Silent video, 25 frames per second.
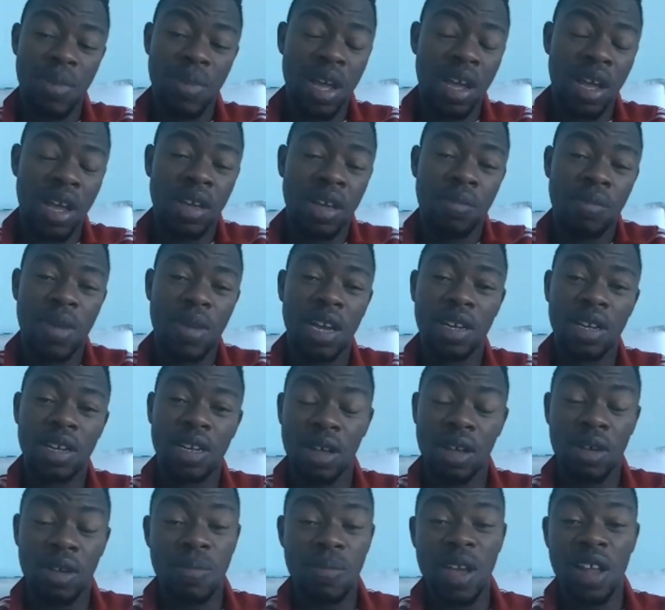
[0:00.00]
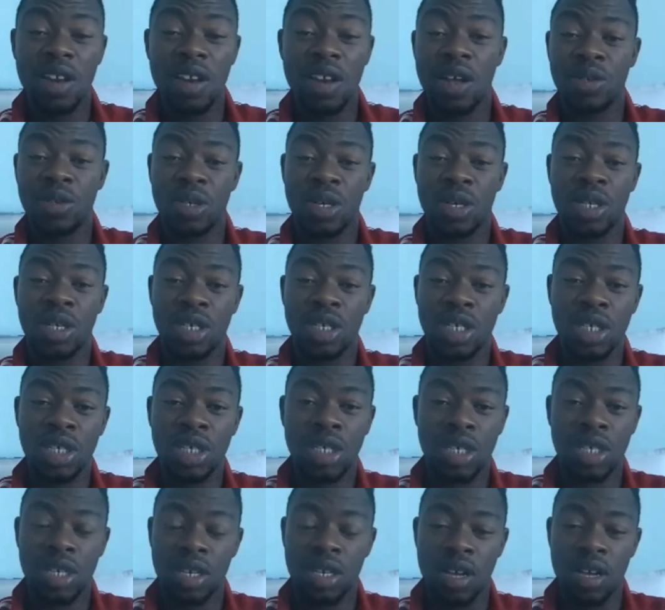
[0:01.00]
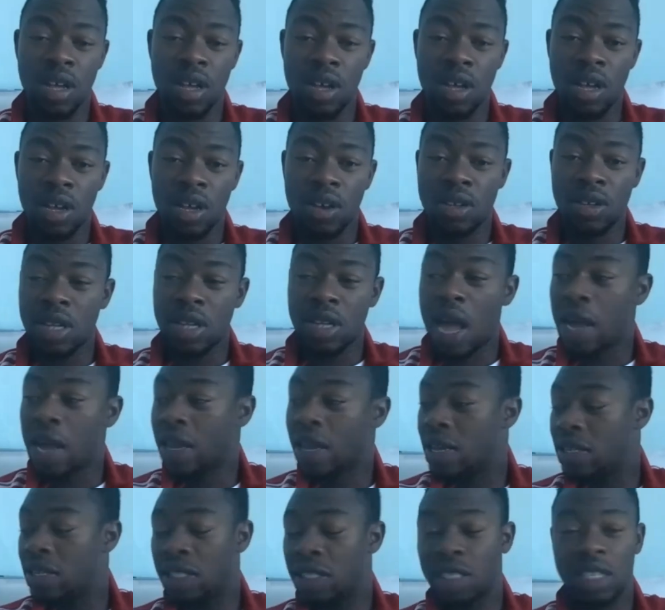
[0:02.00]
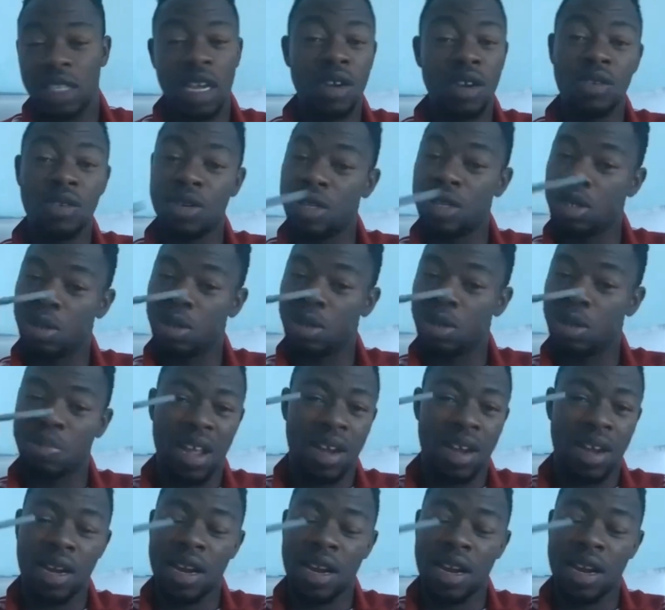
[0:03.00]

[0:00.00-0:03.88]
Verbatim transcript: he made he made that transition because I can sell you this pen.